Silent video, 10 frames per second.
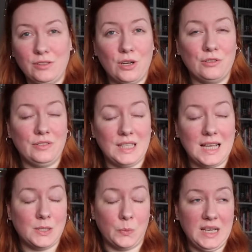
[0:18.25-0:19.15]
vlog for
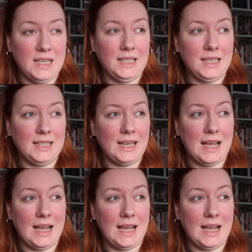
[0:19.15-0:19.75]
last week